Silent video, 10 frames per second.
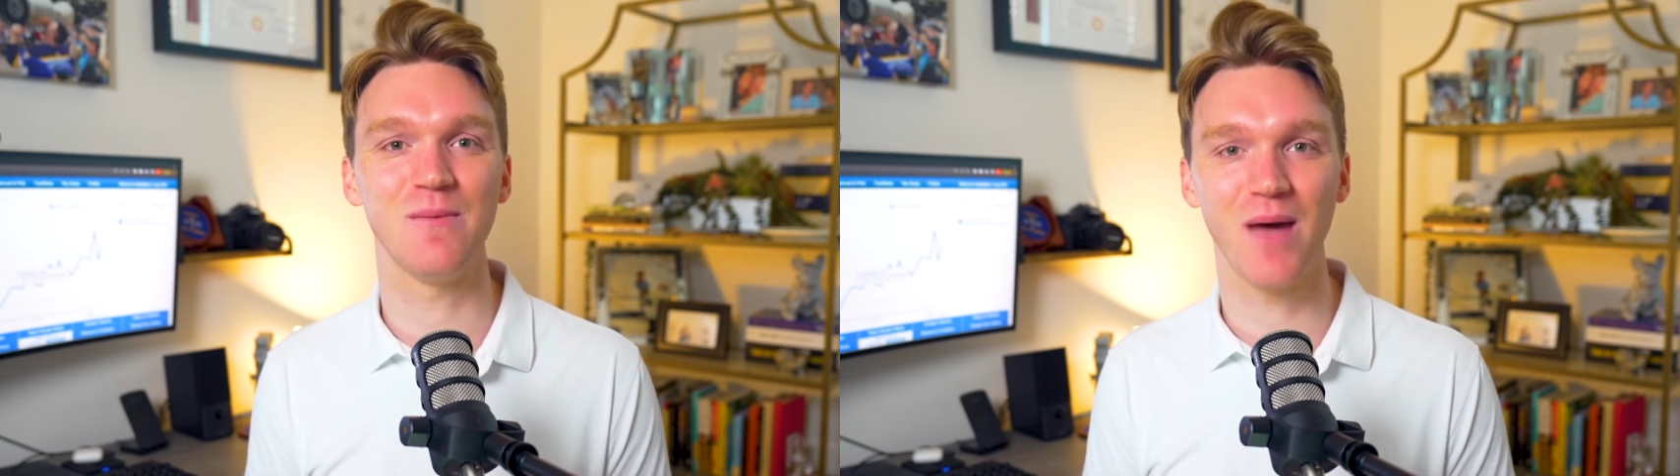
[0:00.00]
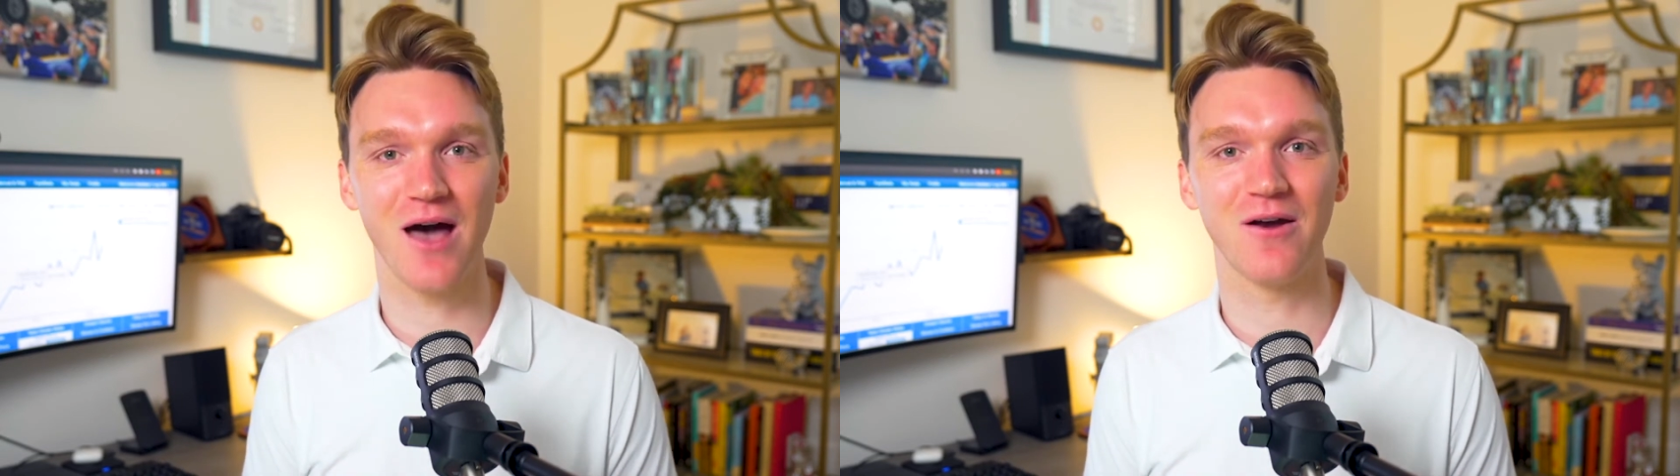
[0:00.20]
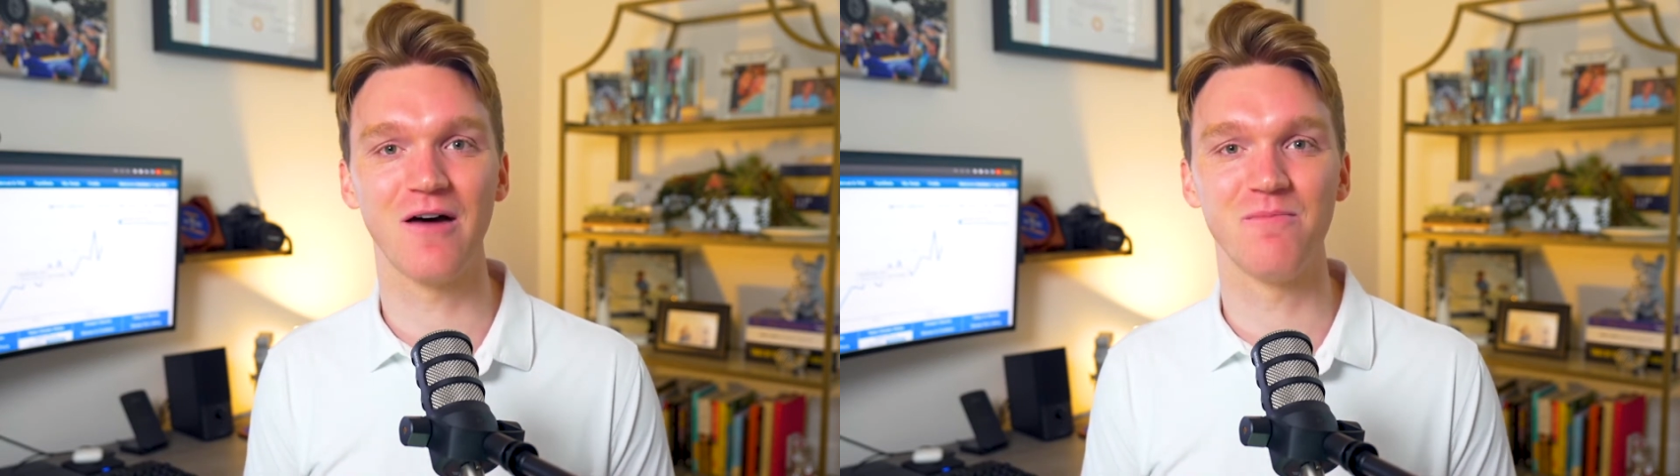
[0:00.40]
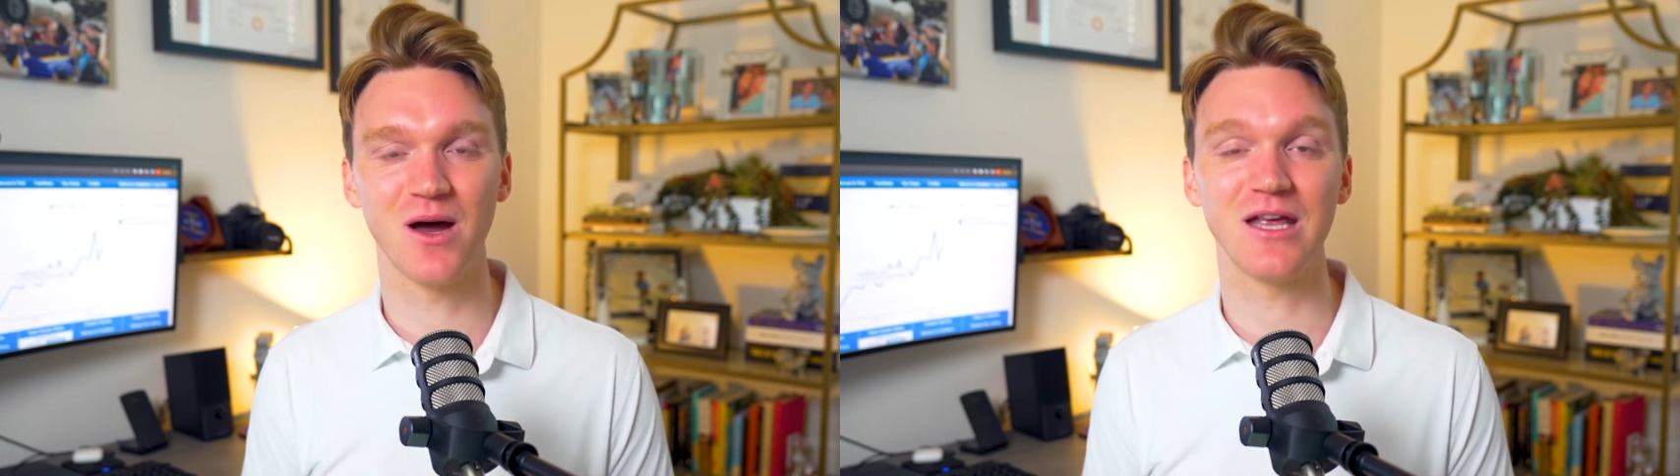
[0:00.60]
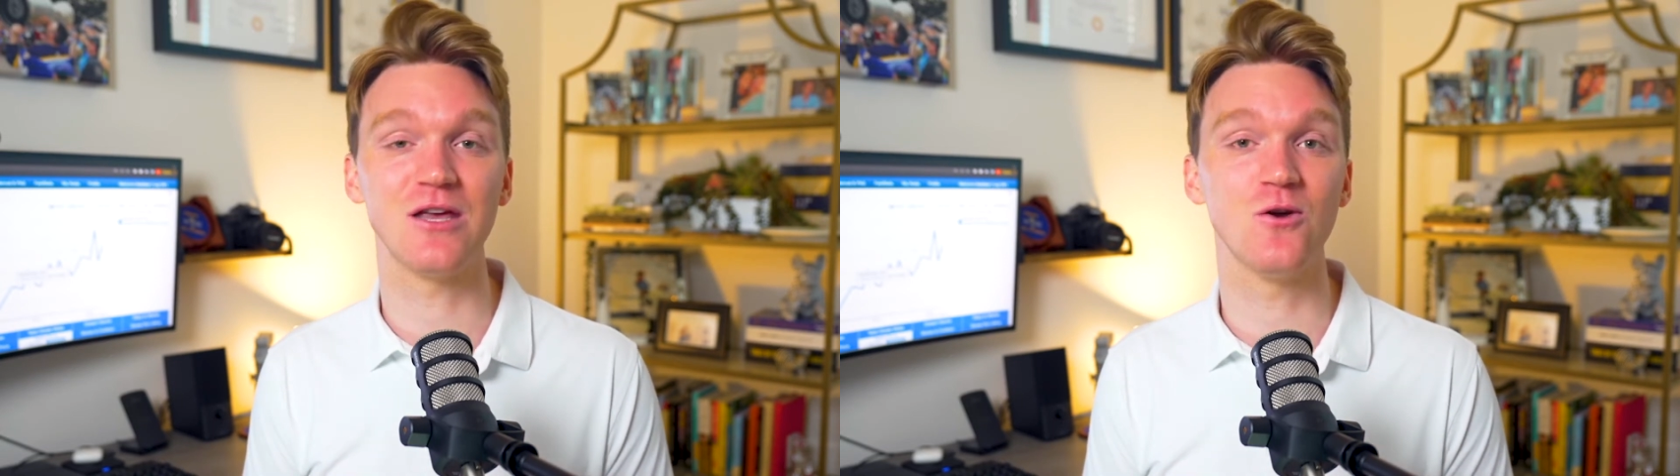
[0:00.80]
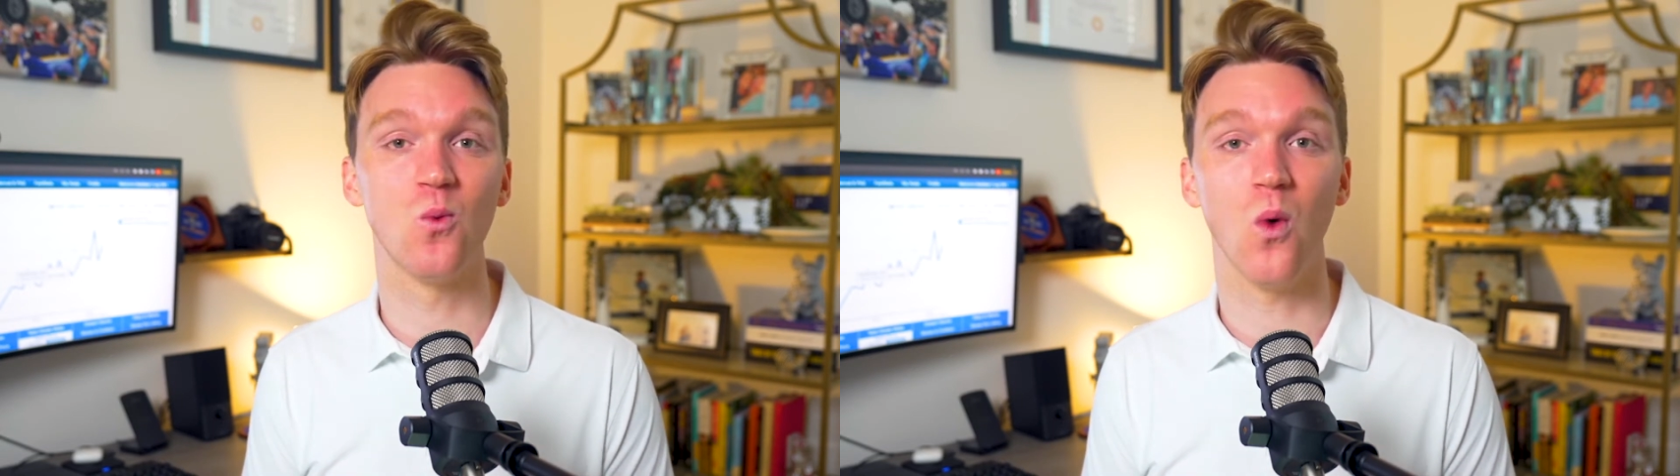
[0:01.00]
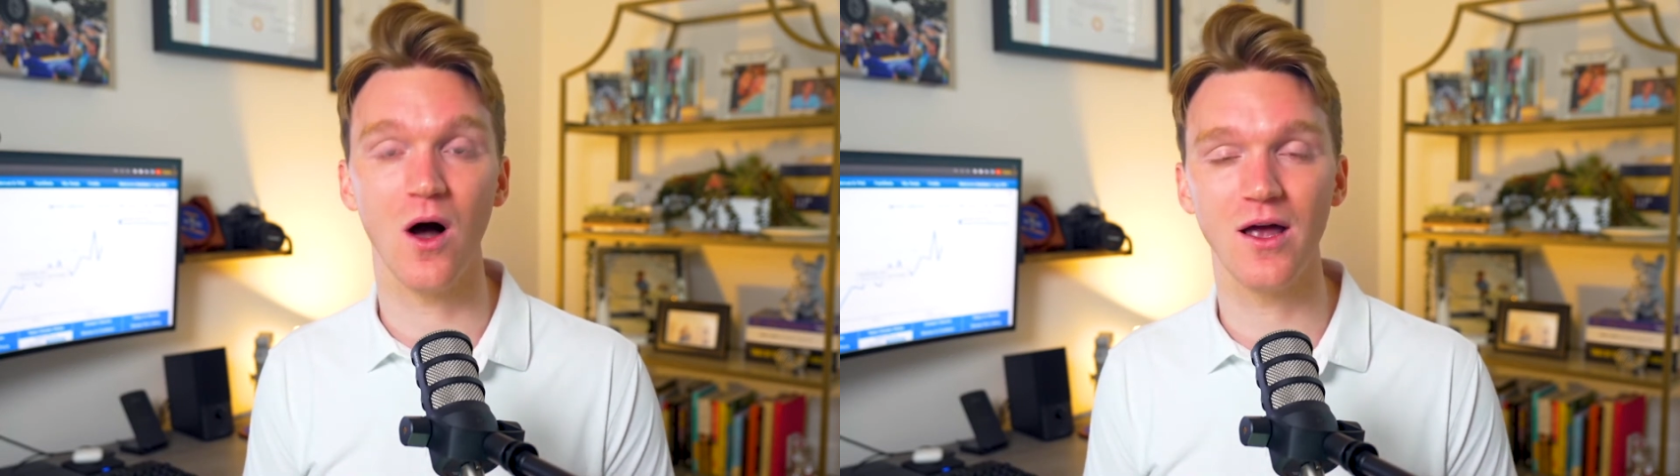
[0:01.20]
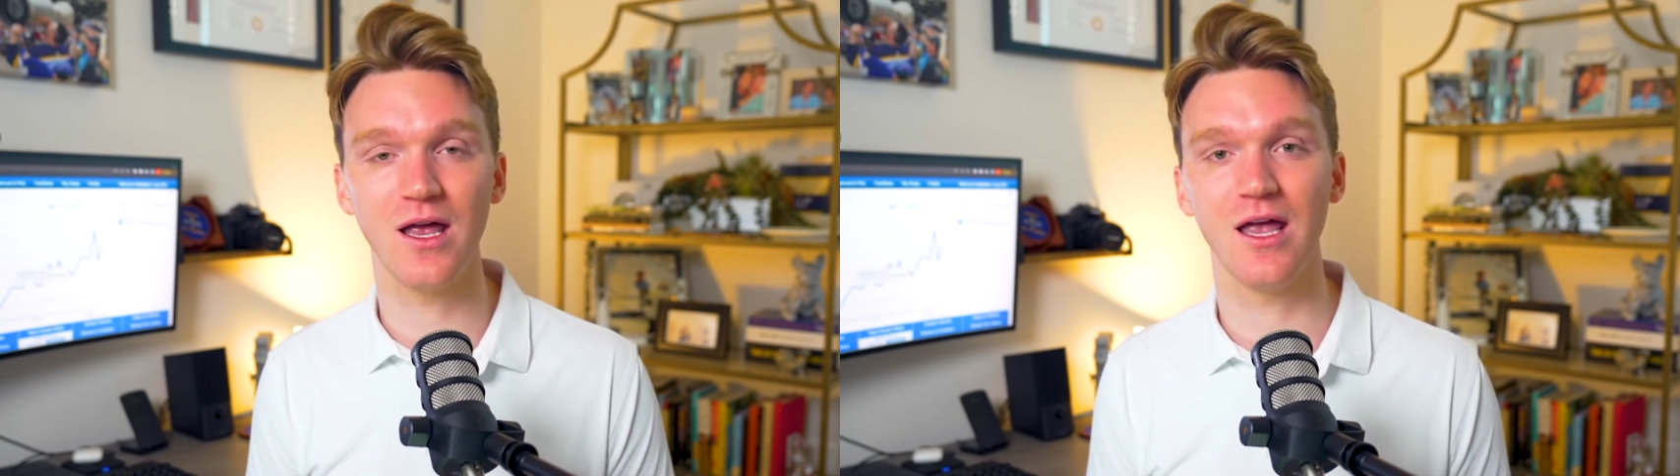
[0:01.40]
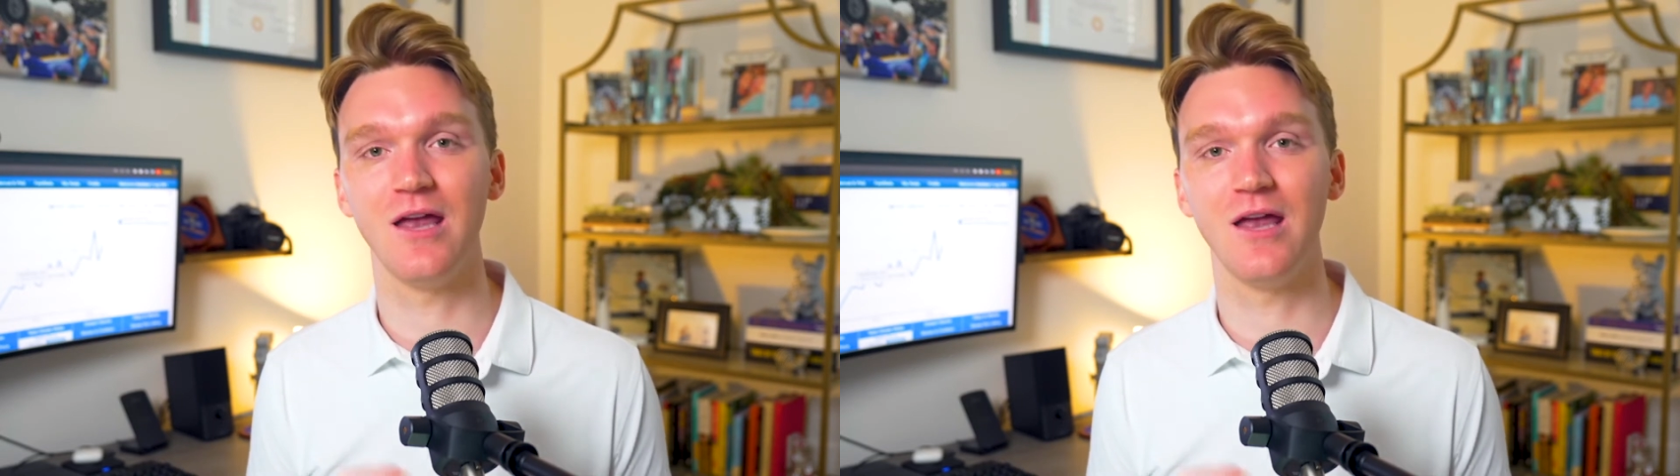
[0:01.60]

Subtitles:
amount of money you want